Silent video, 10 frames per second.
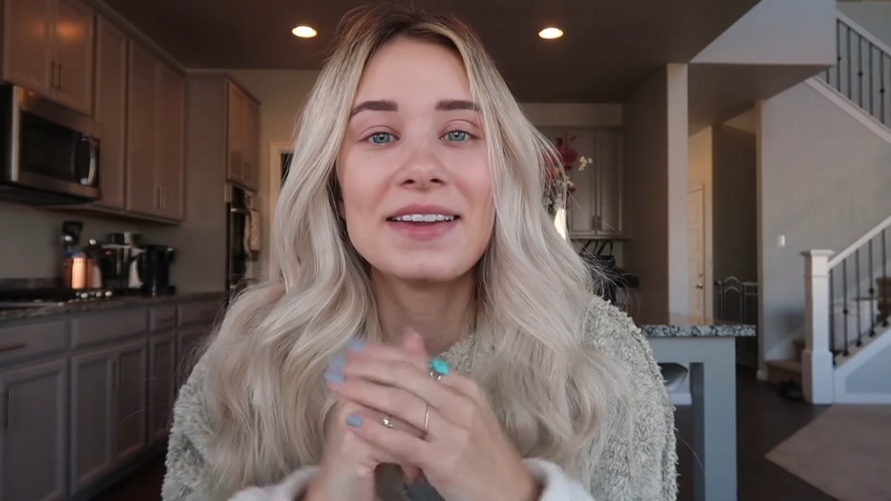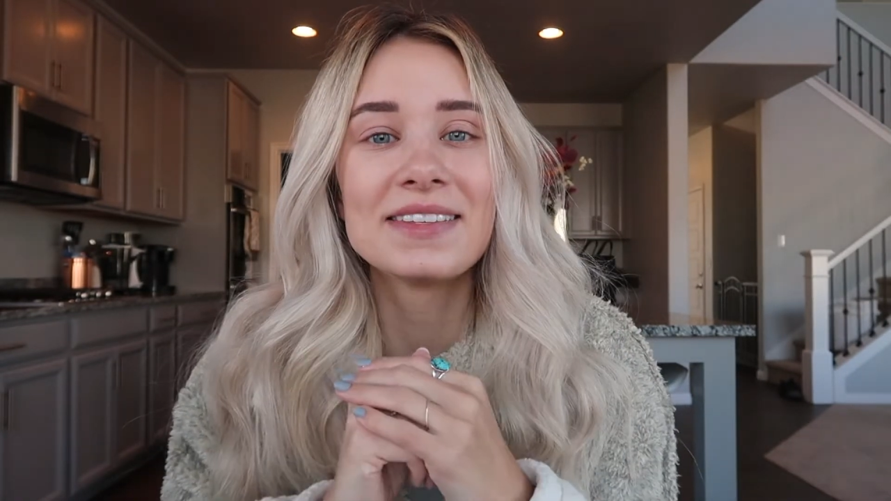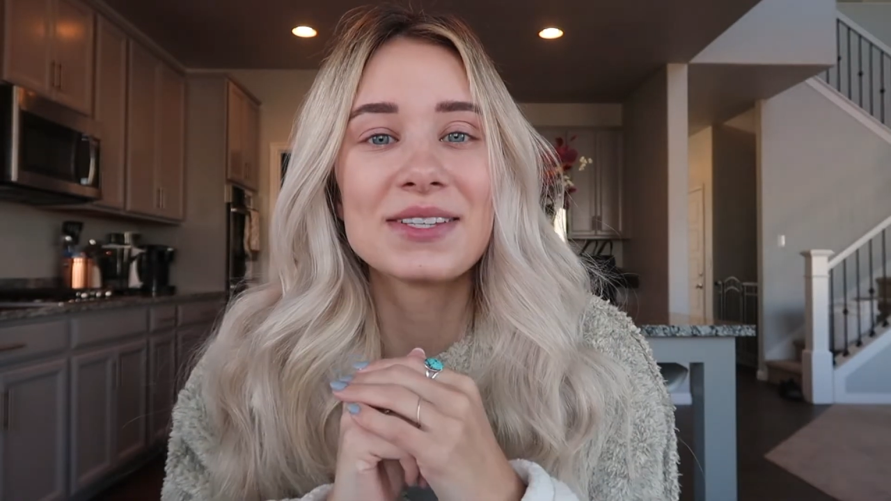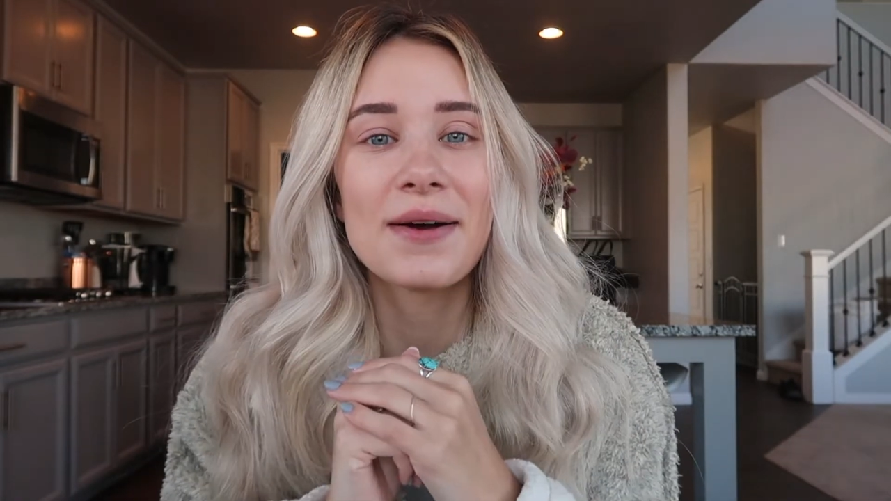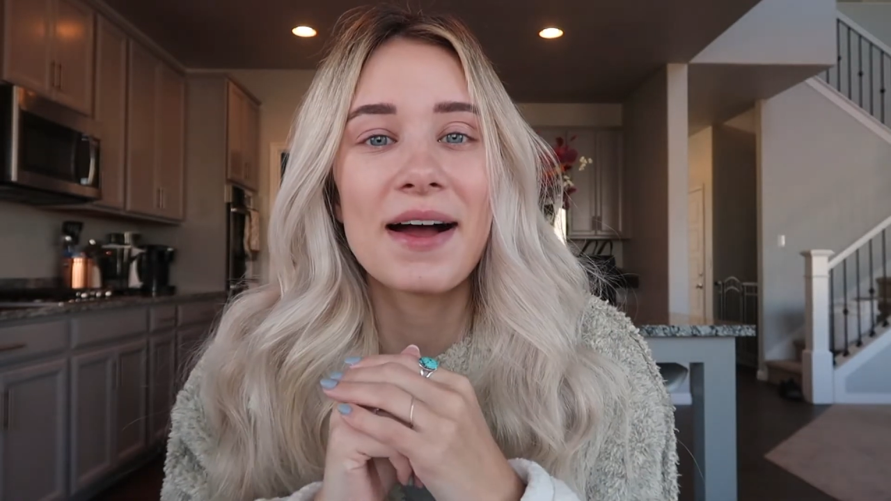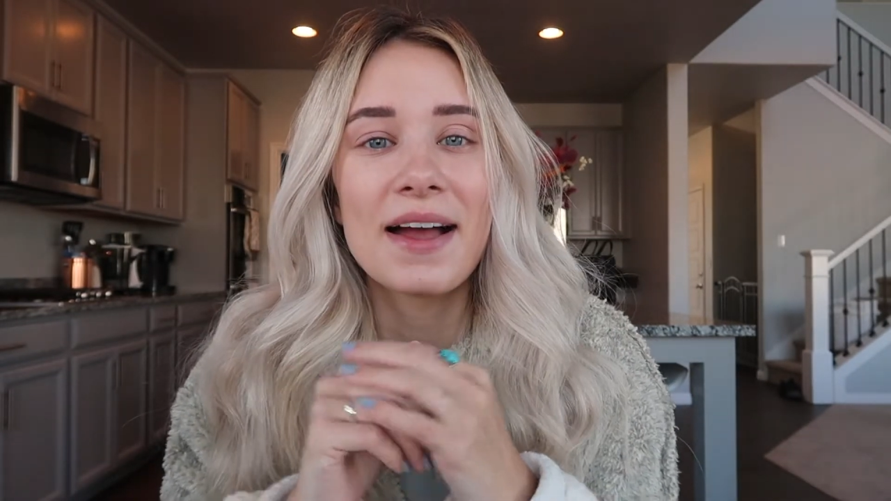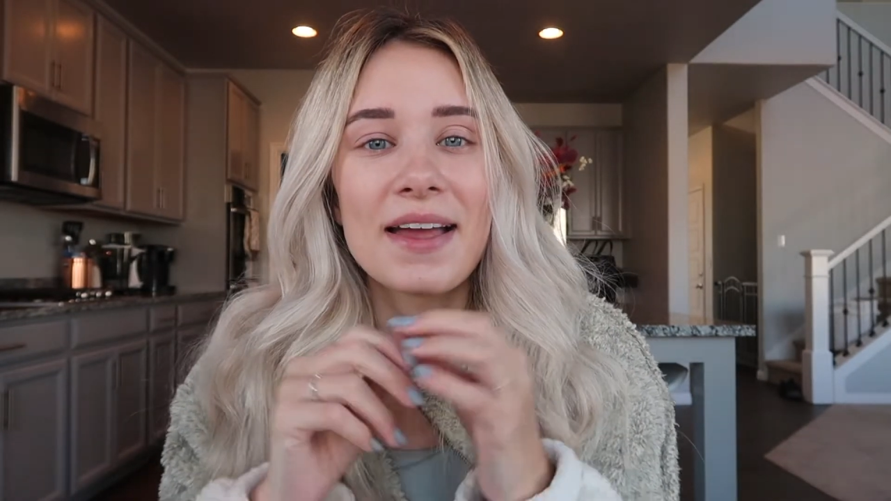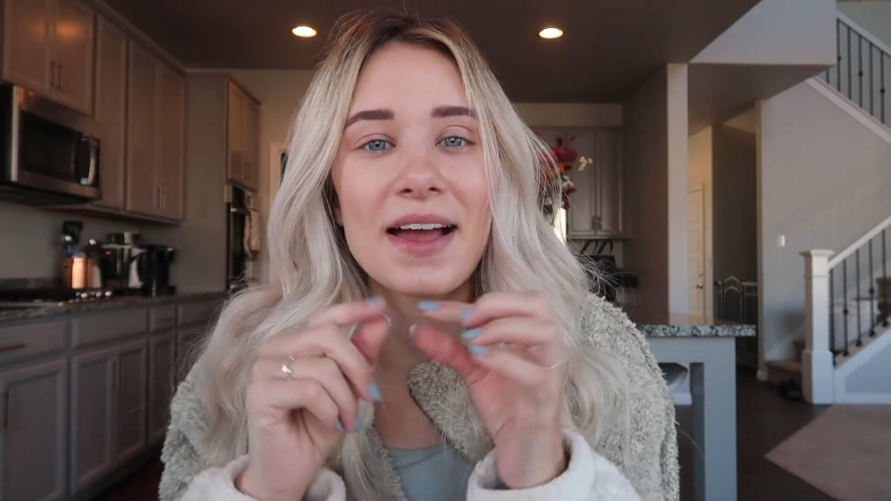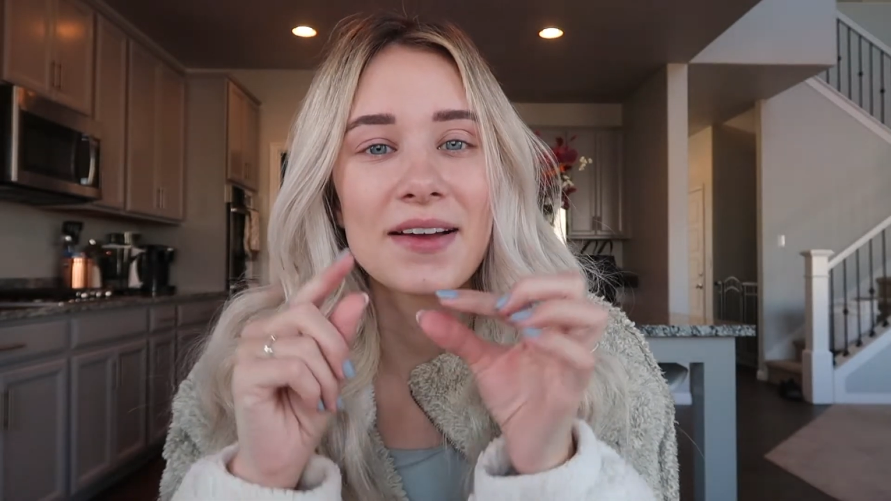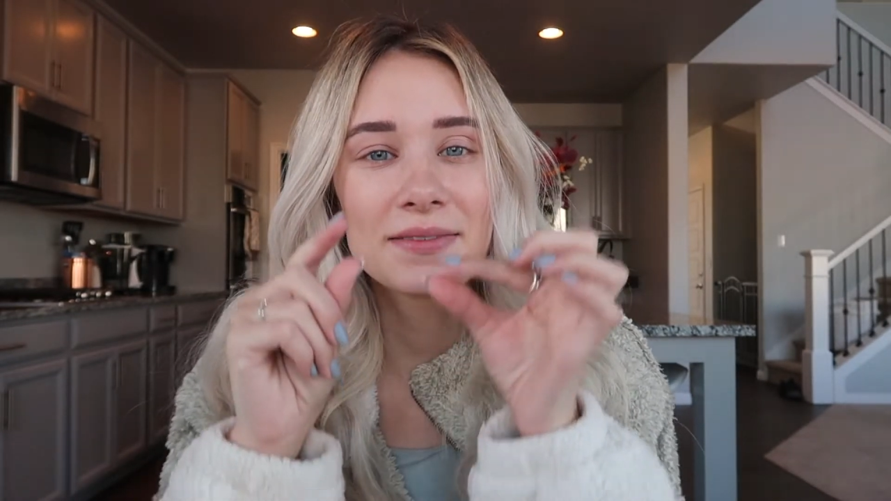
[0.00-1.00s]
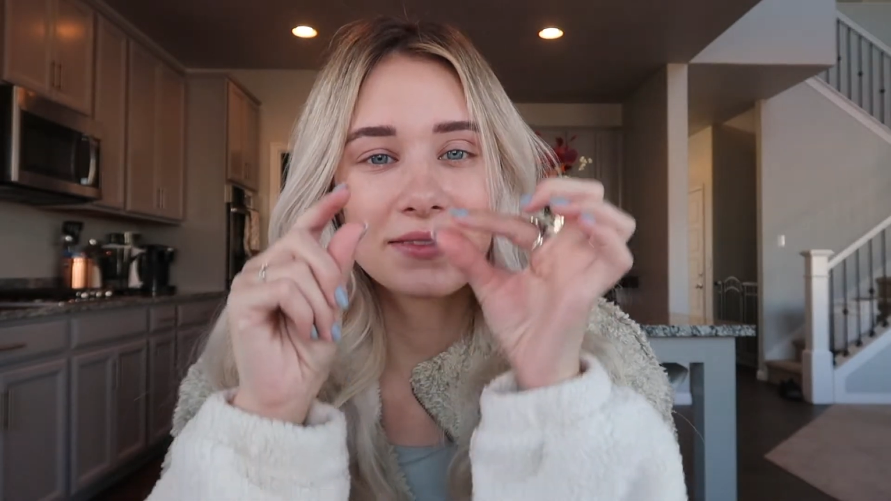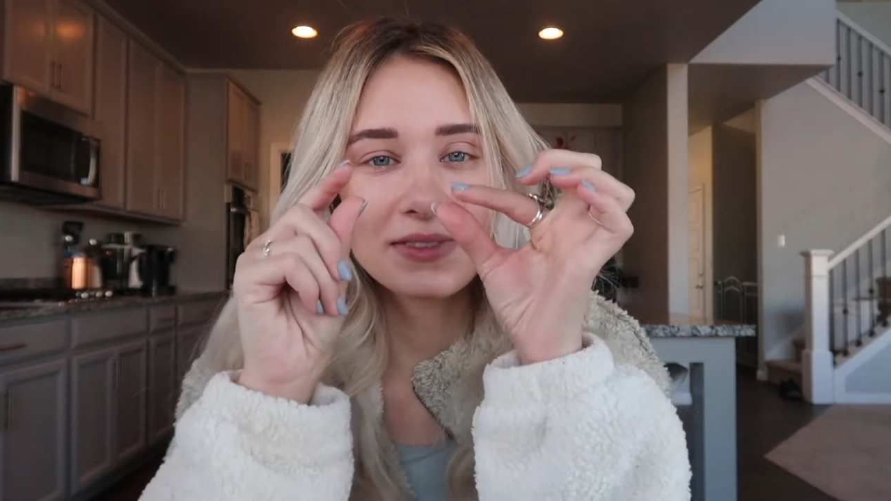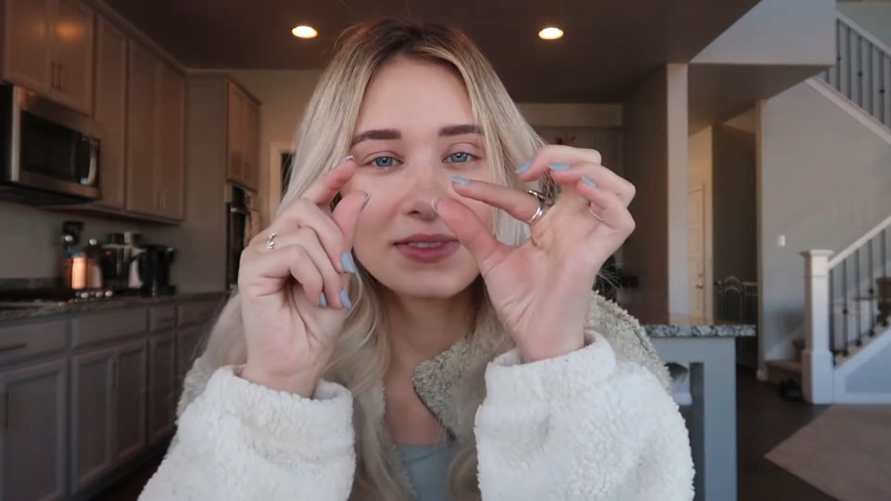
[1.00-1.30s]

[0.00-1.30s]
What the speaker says: And so I have